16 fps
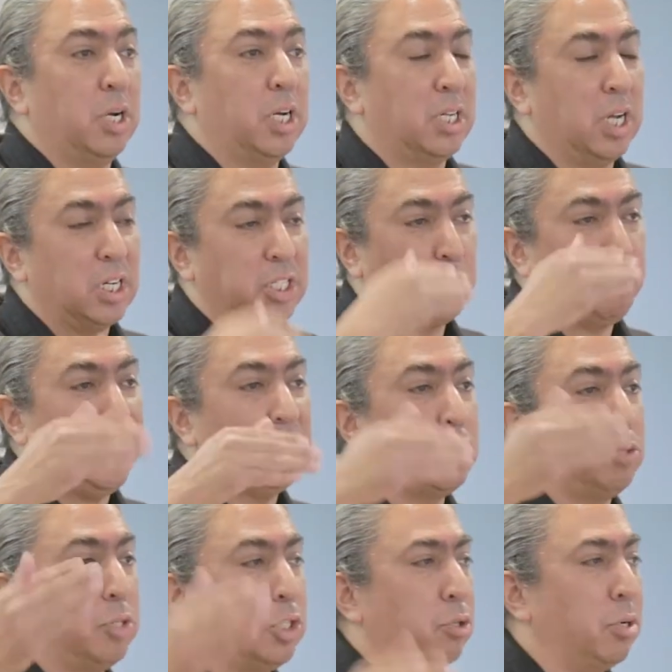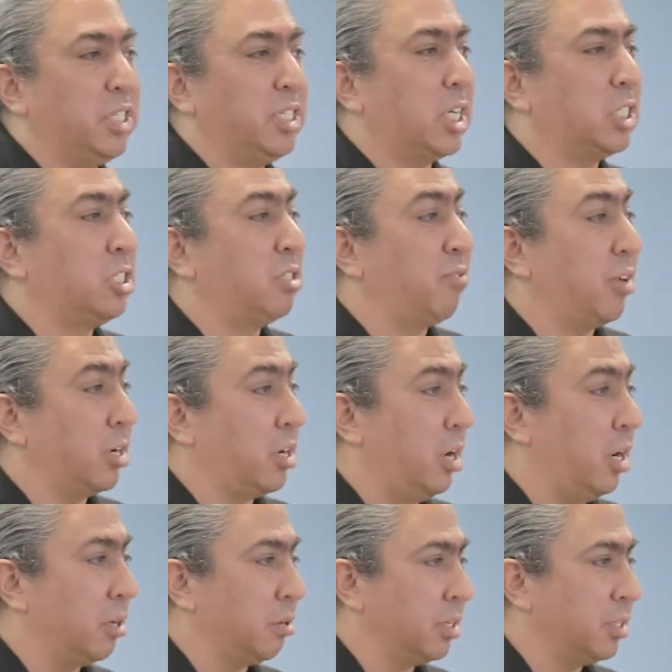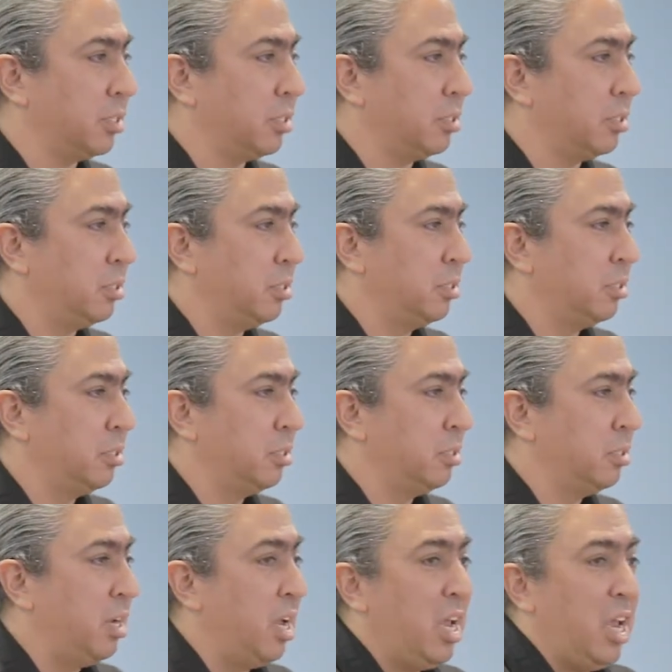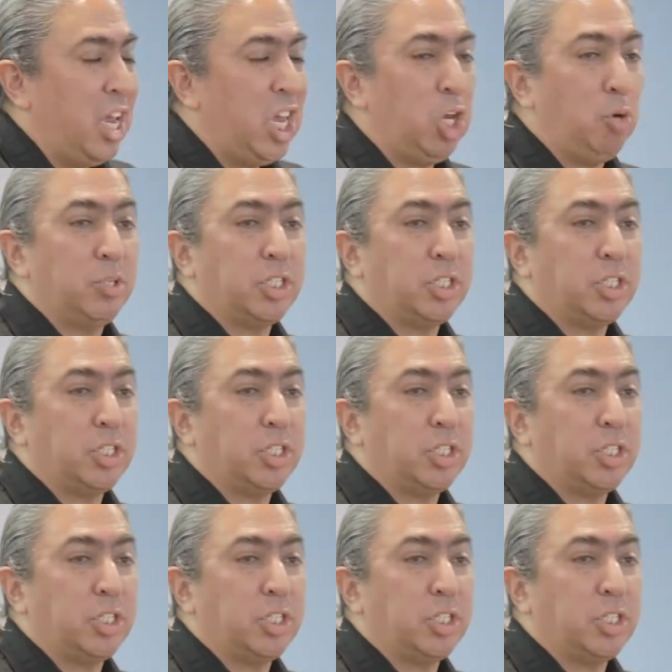a joint session of our Congress. He